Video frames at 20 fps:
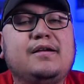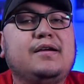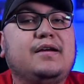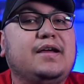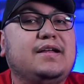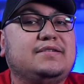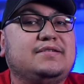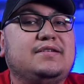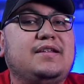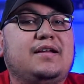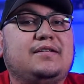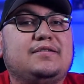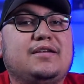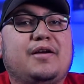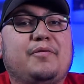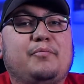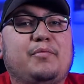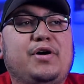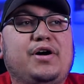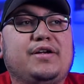It's not
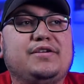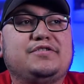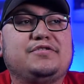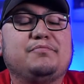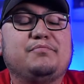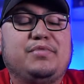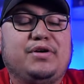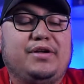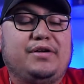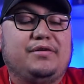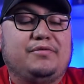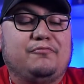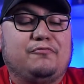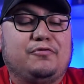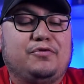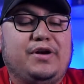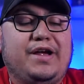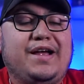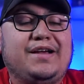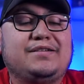that much, but
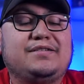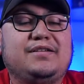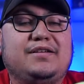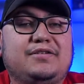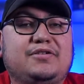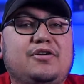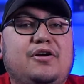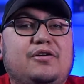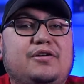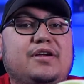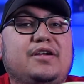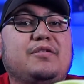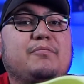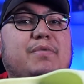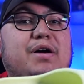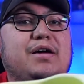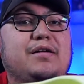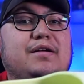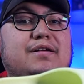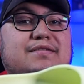we're actually talking
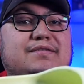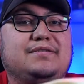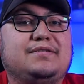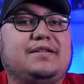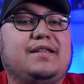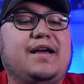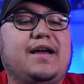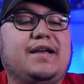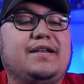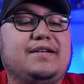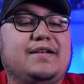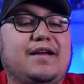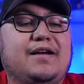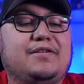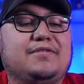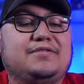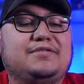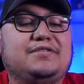about a slide now.